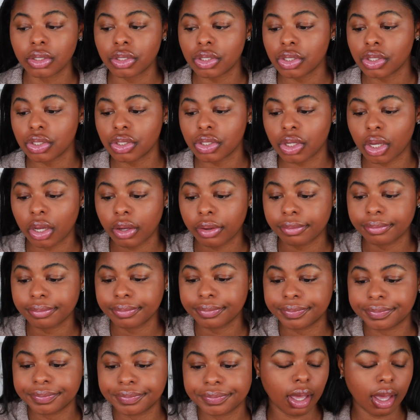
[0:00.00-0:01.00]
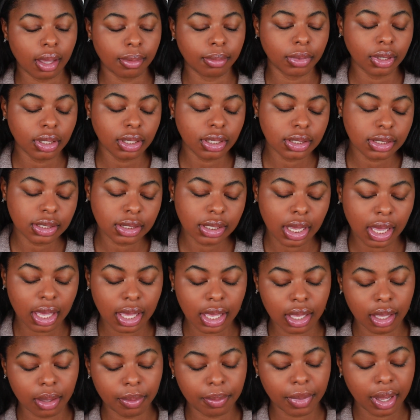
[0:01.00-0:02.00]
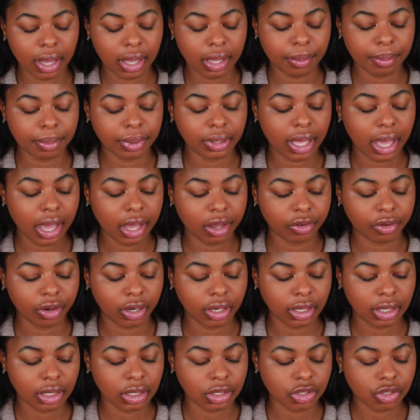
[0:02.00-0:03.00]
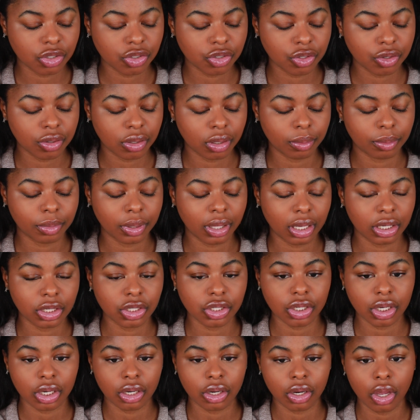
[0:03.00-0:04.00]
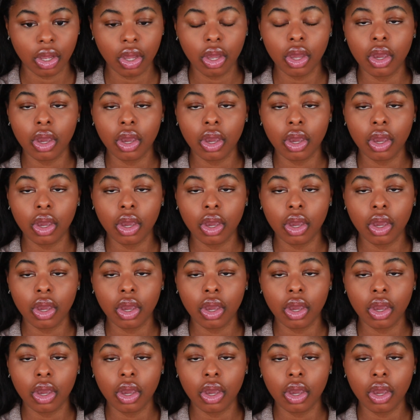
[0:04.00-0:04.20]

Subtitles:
So I'm gonna take my Black Radiance True Complexion